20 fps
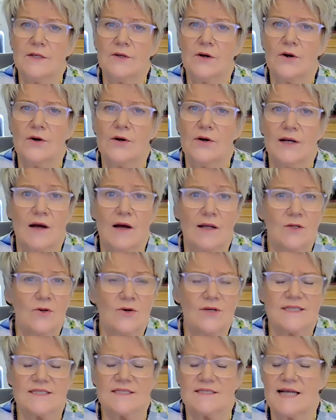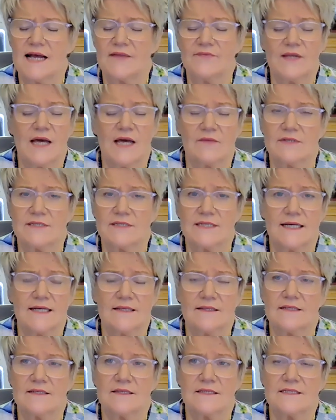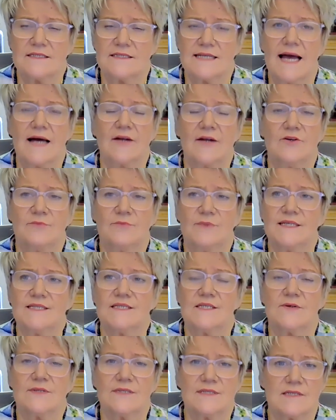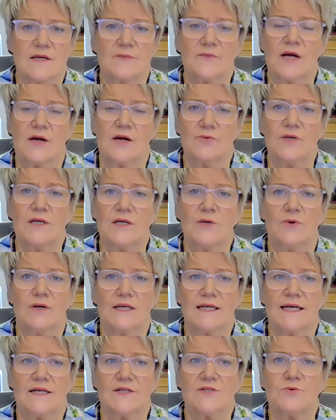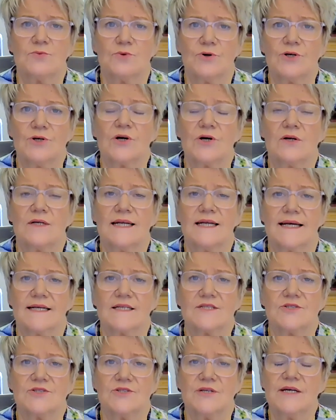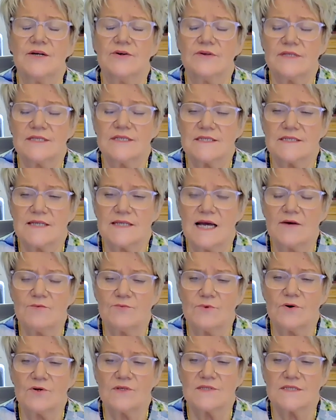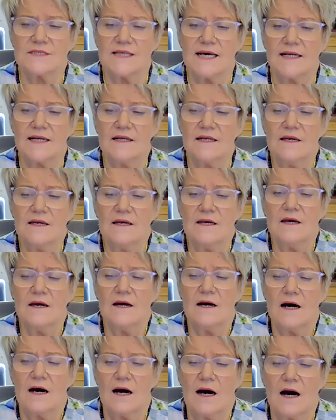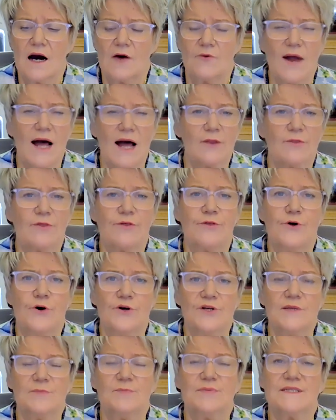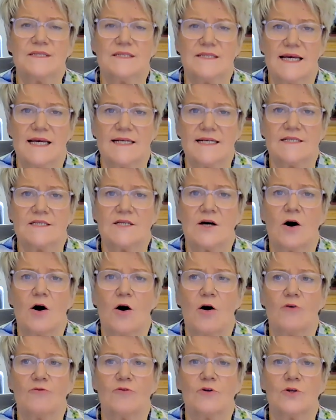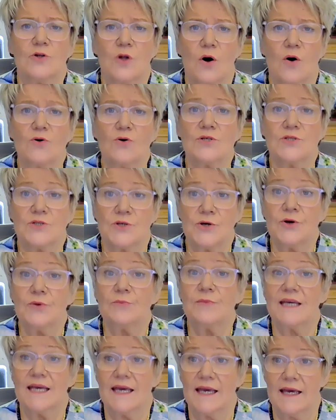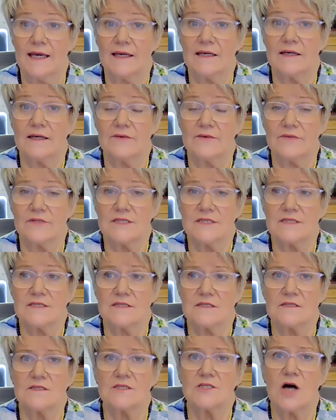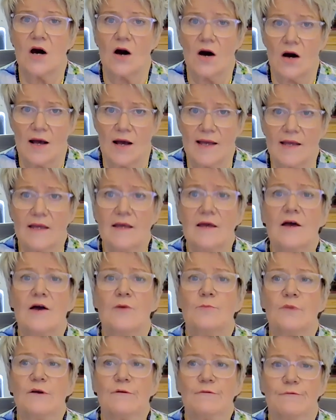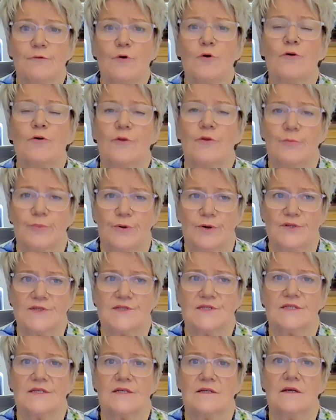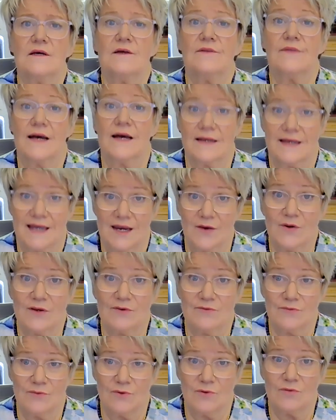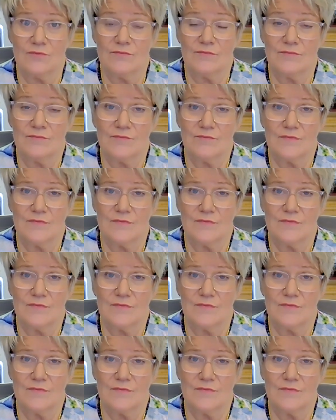you know, and I learned a stat the other day that astounded me. So it's something I really want to get to work on next year. And the stat was that around 30% of long-term caregivers die before the person they're caring for.